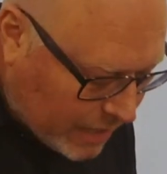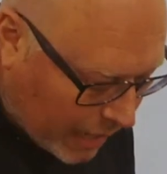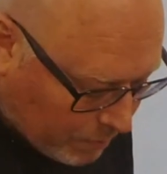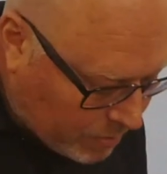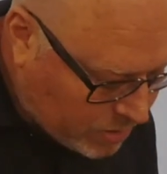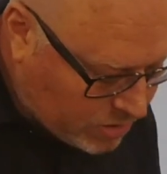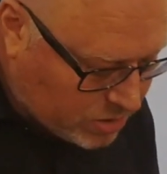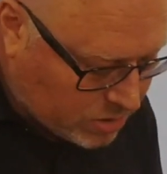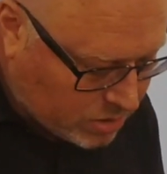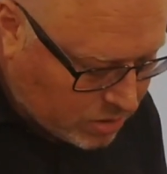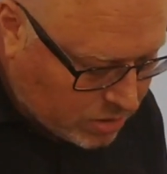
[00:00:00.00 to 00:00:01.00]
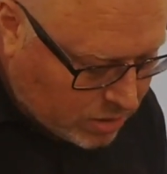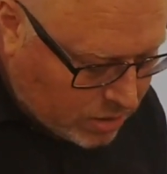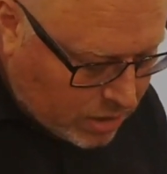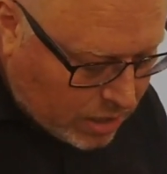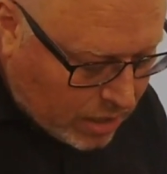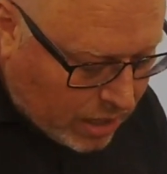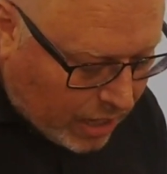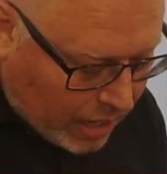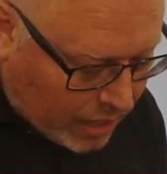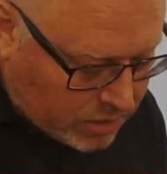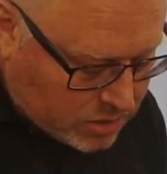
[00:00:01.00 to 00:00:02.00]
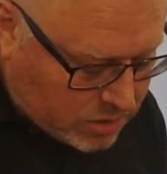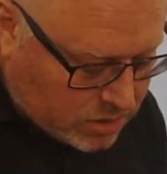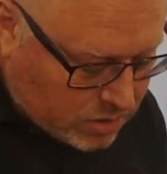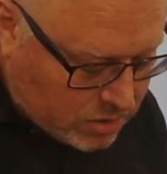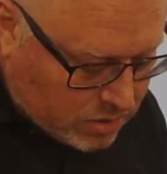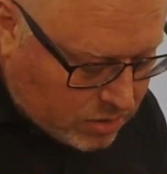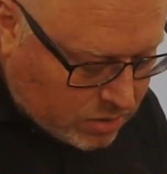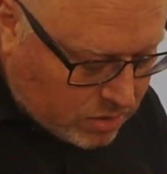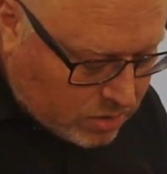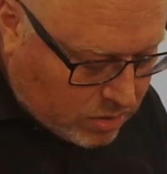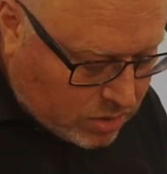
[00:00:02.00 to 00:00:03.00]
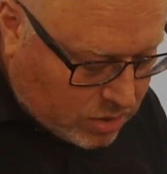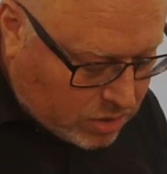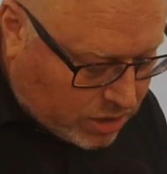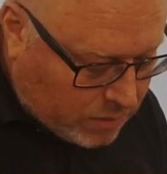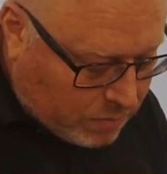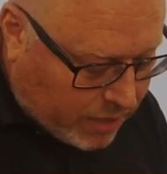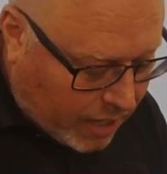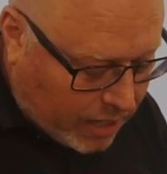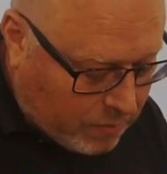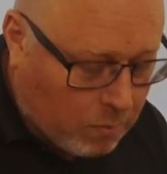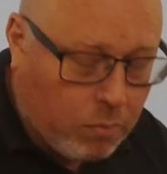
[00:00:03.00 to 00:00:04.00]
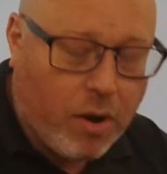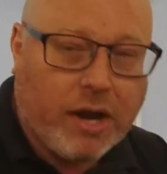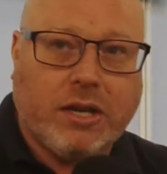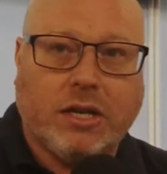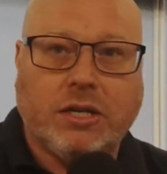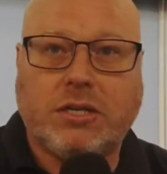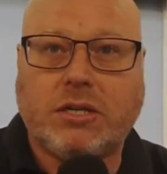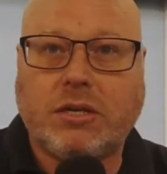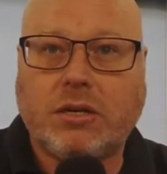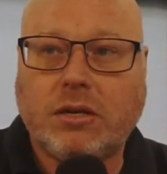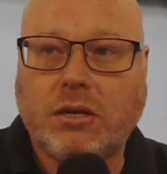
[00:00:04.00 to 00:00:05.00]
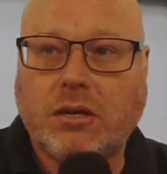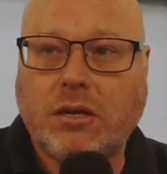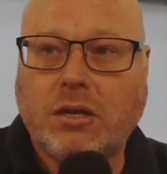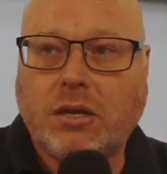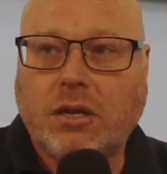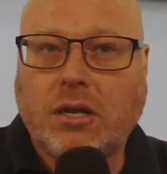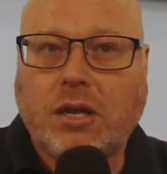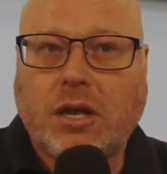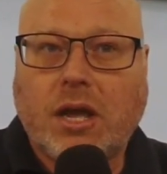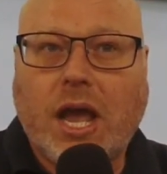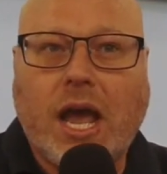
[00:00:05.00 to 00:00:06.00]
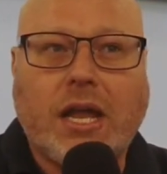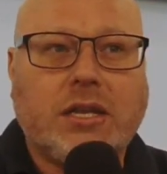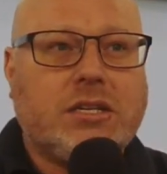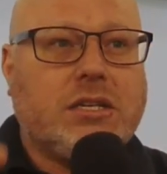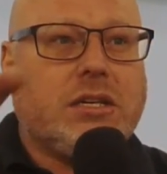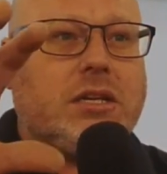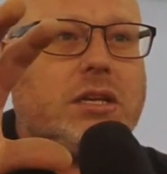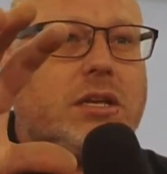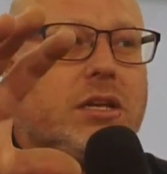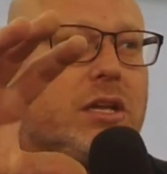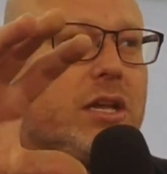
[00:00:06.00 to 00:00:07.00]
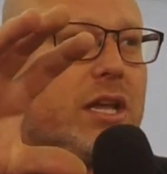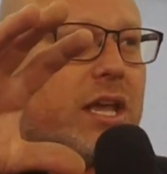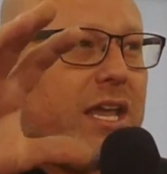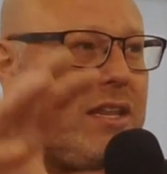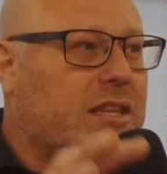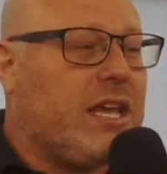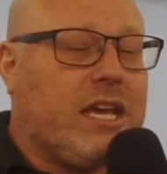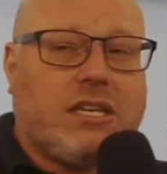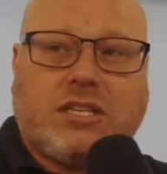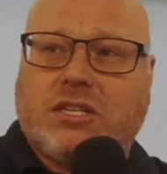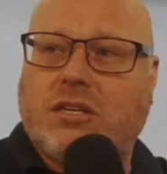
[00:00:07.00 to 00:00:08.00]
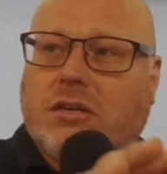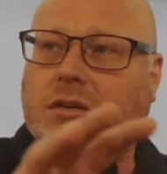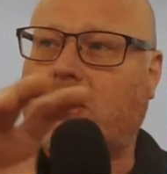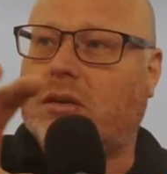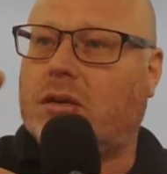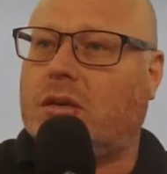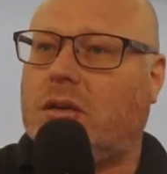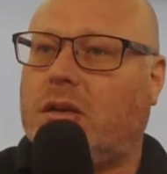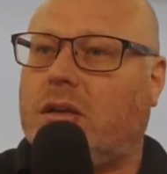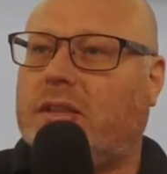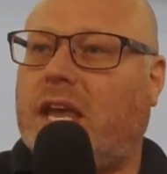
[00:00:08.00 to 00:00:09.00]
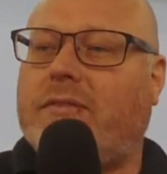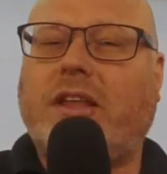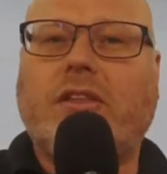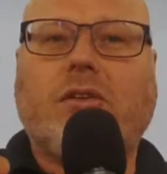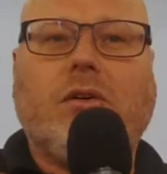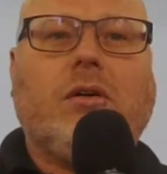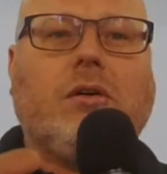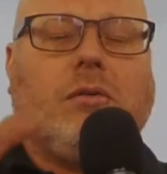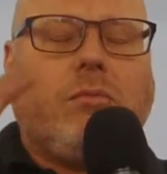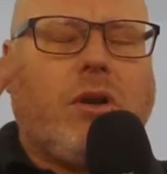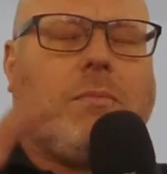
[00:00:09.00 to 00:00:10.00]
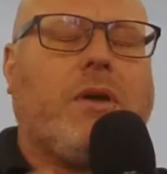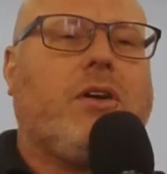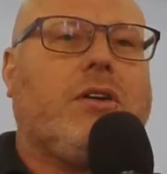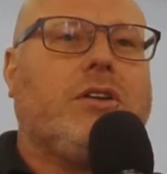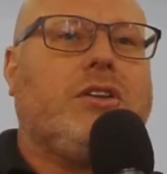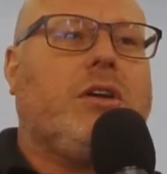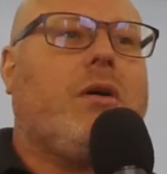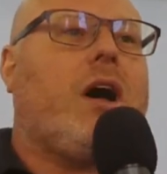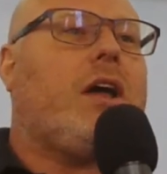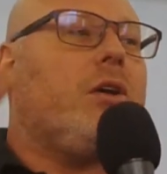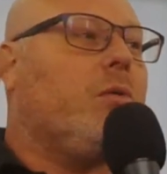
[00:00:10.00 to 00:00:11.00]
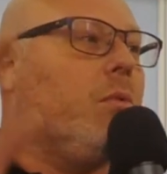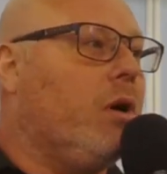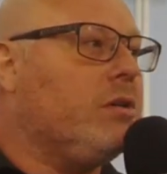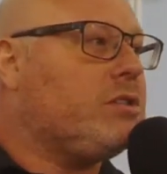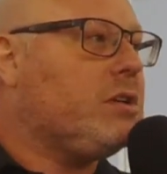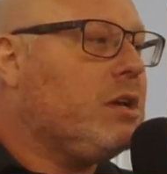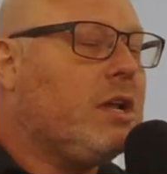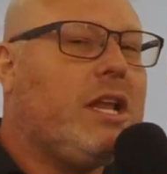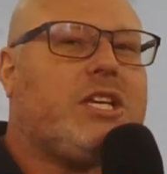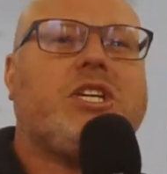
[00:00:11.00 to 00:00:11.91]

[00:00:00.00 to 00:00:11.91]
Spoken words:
happened, and she became pregnant. And in this, David then thought, what am I going to do? I know what. Let's